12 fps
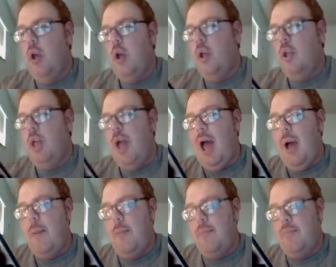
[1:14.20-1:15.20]
Yeah,
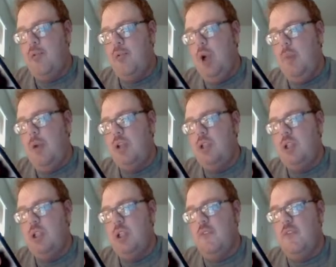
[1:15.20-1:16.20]
pretty
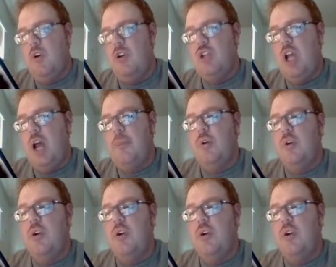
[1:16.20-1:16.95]
much the first chapter